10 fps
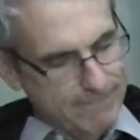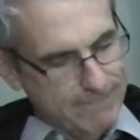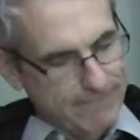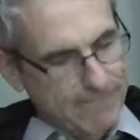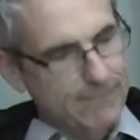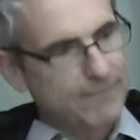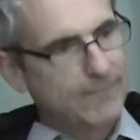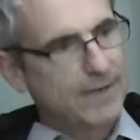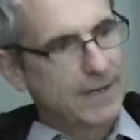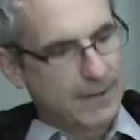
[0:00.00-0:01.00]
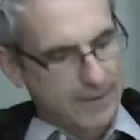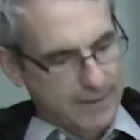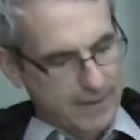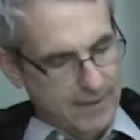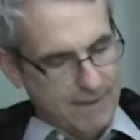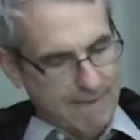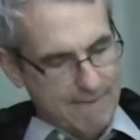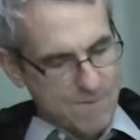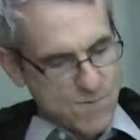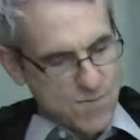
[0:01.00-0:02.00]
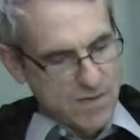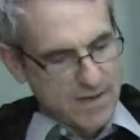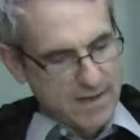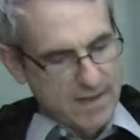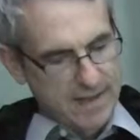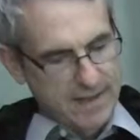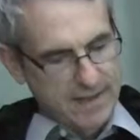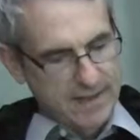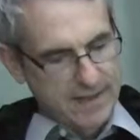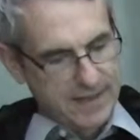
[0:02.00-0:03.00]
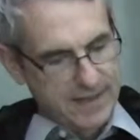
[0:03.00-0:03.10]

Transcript: I'm running a project and need